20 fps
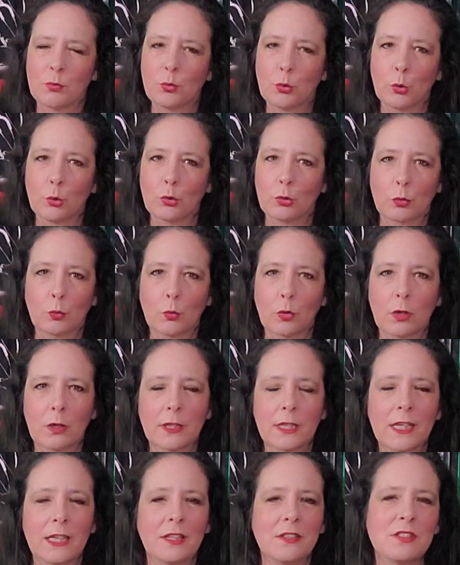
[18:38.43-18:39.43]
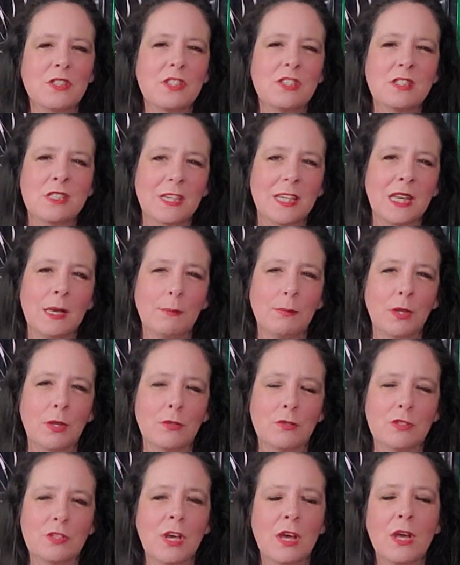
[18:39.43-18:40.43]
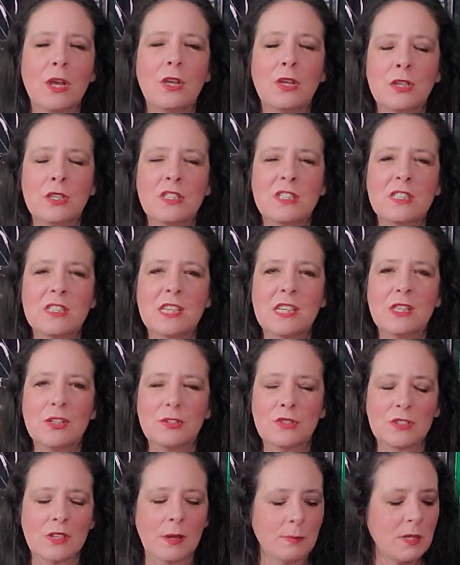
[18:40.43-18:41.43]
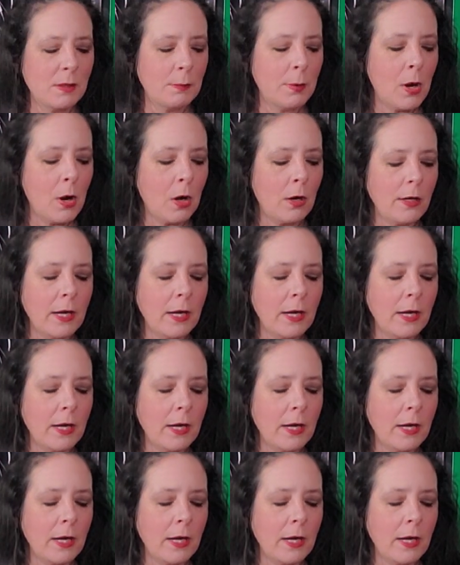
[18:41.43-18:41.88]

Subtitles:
ruler work in just to keep those skills up to par.